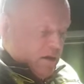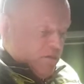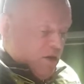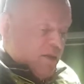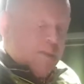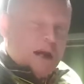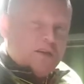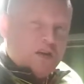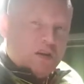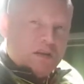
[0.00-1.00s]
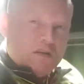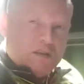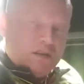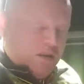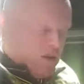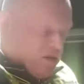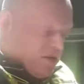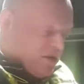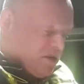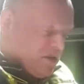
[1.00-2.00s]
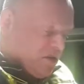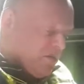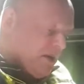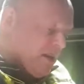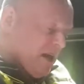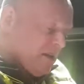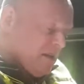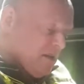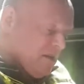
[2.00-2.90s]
probably McDonald's and Costa's and stuff like that,